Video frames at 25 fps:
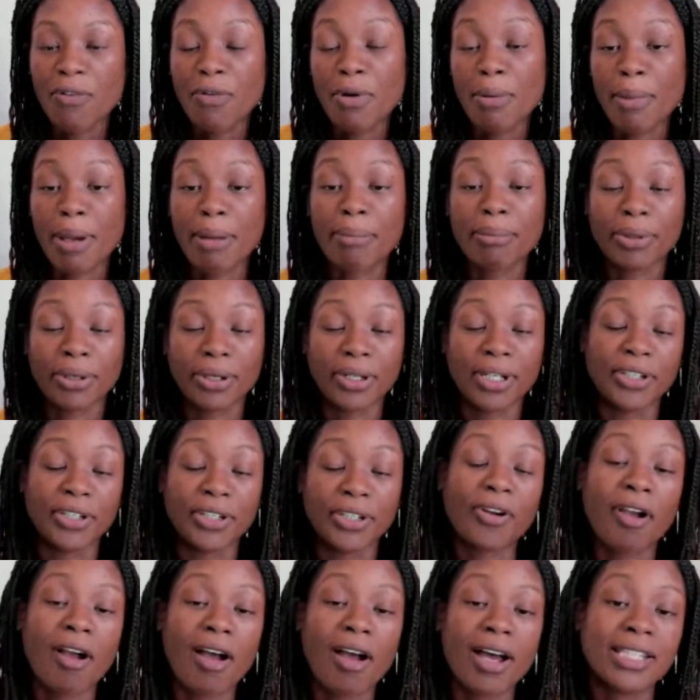Remember, in
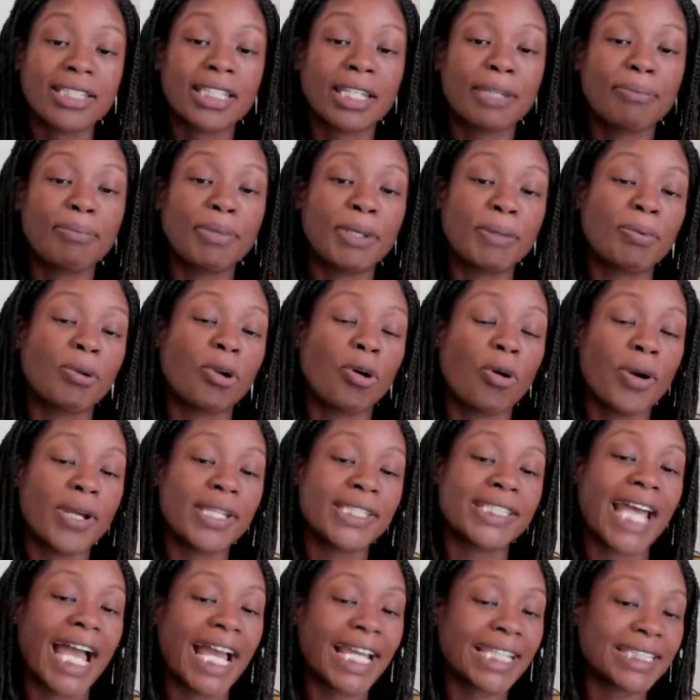your content, people are
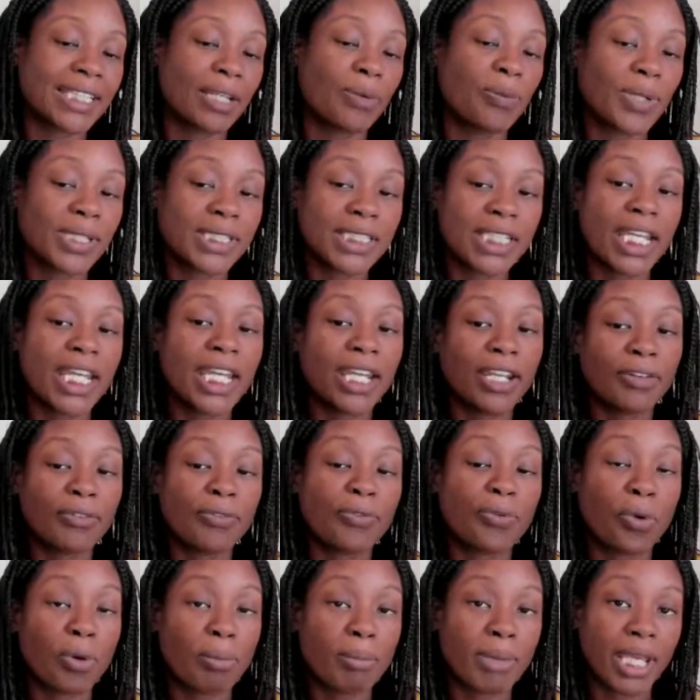always asking, what's in
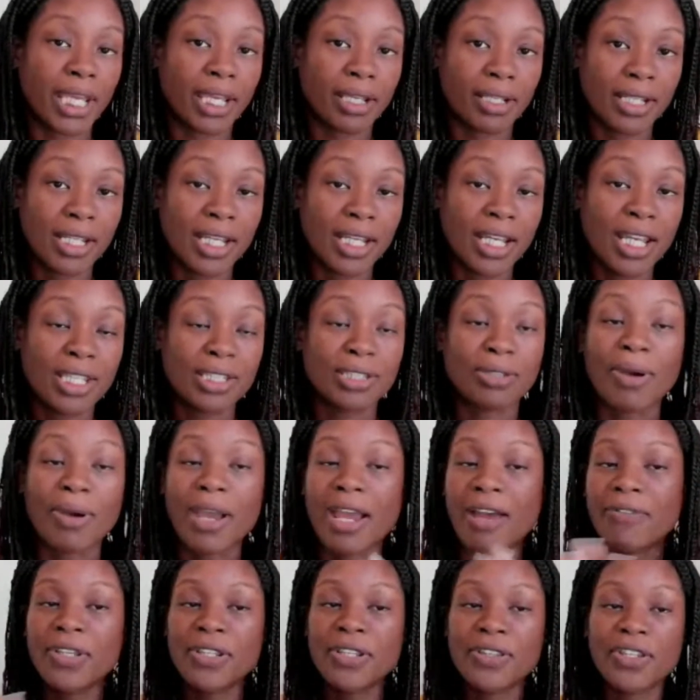it for me? So
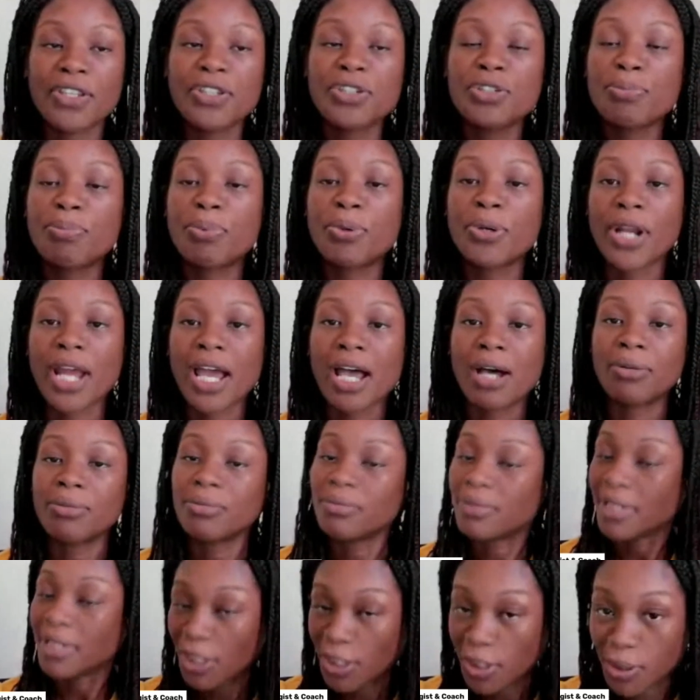everything you put out,
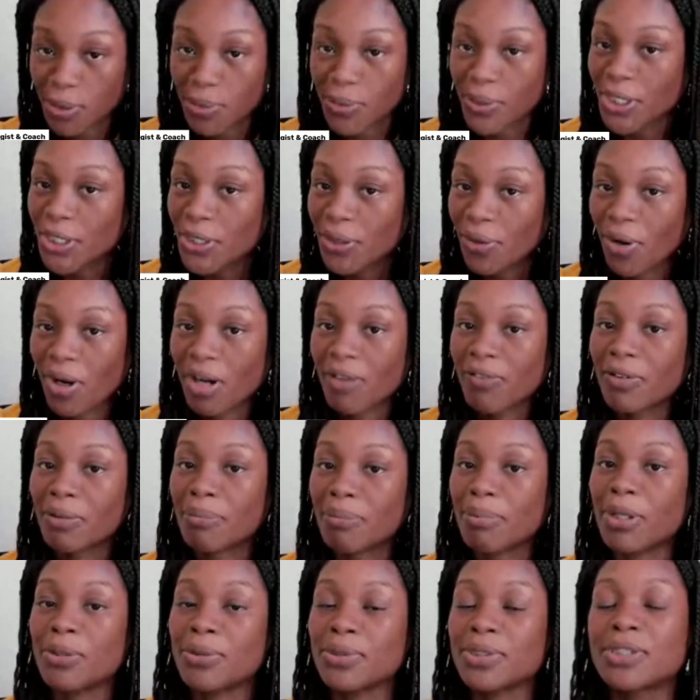including your
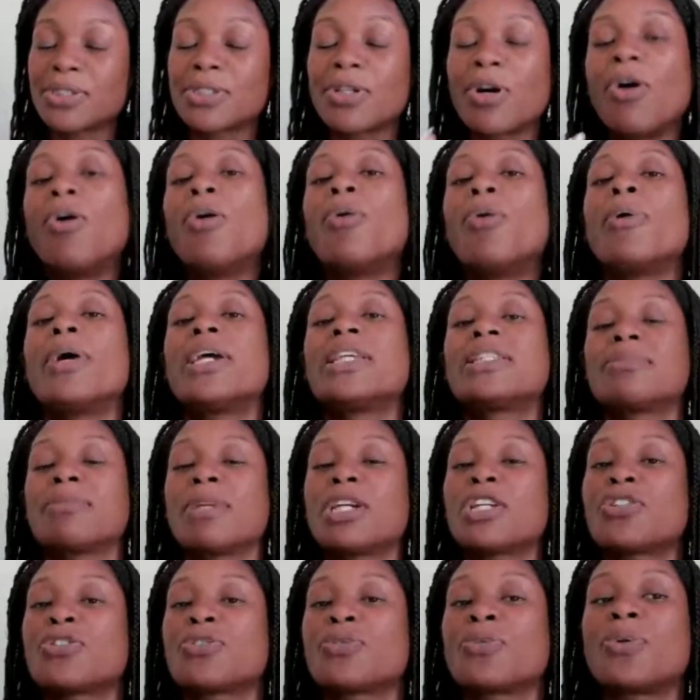offer post, always
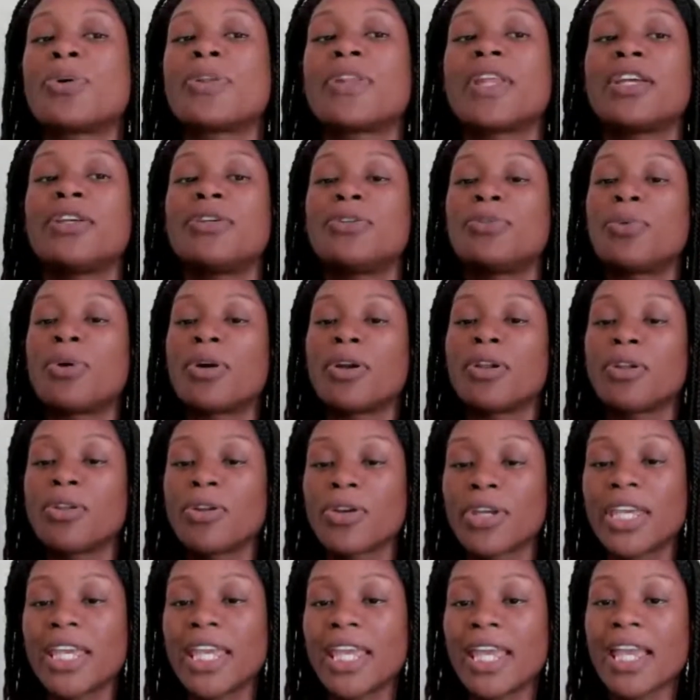make sure that you are
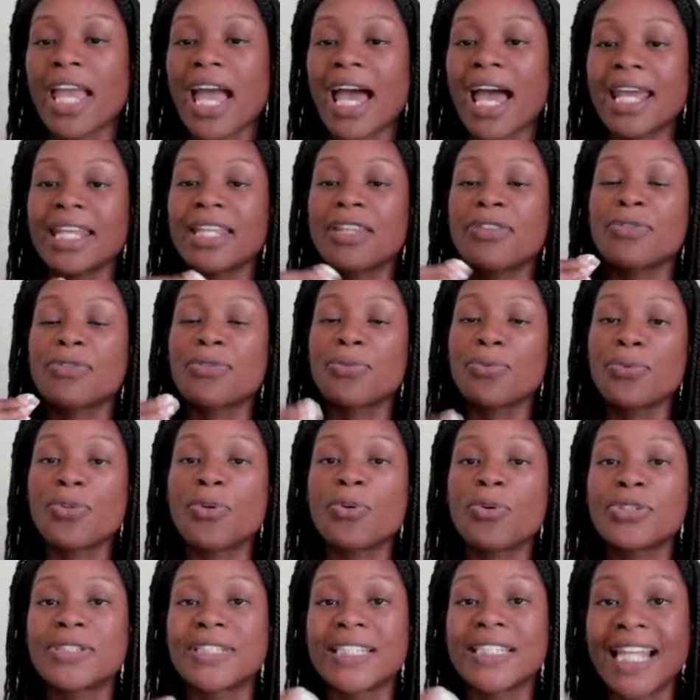looking at it through
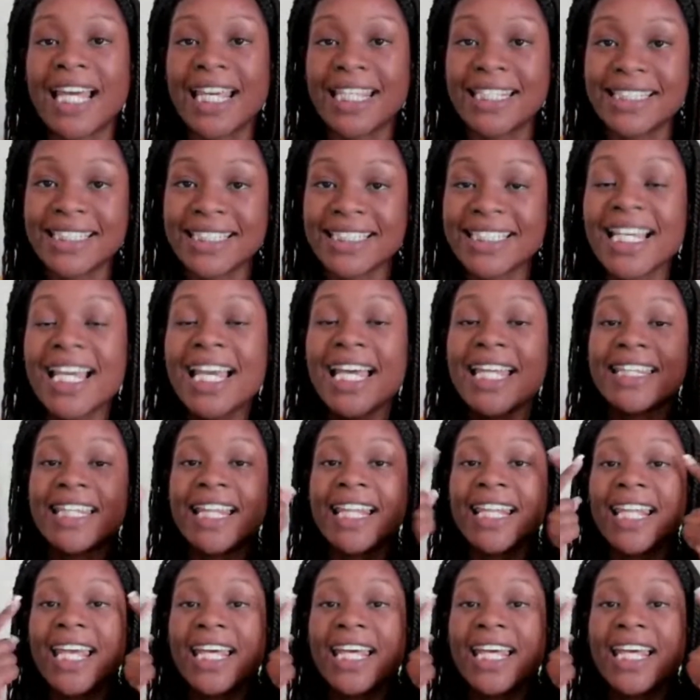those the